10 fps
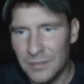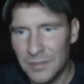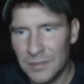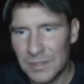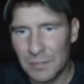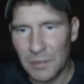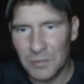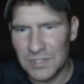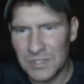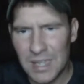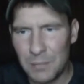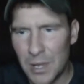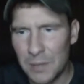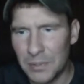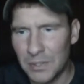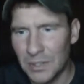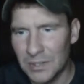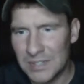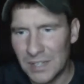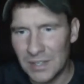some of them are just now popping in.
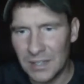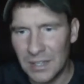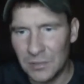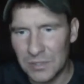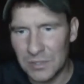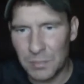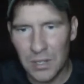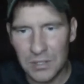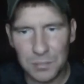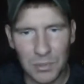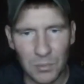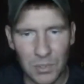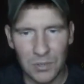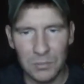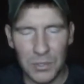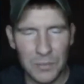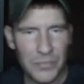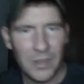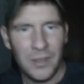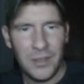It's kind of like a late response, pretty weird. But
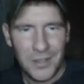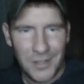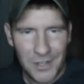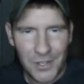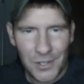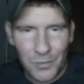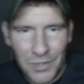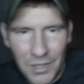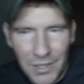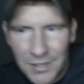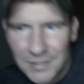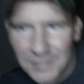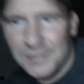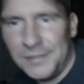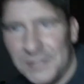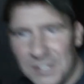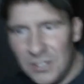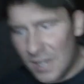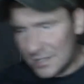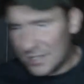we'll see you
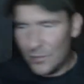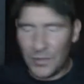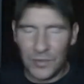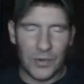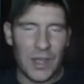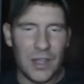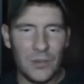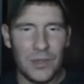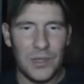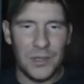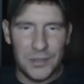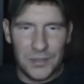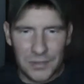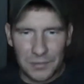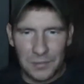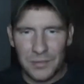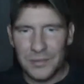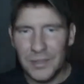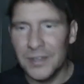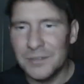guys hopefully for Halloween.
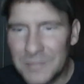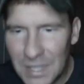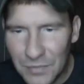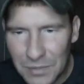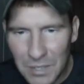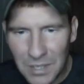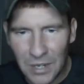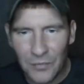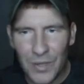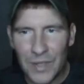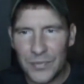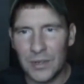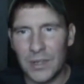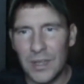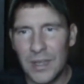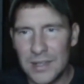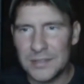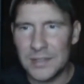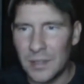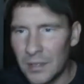Definitely be careful out there, guys,
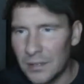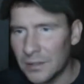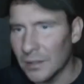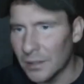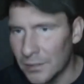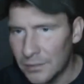and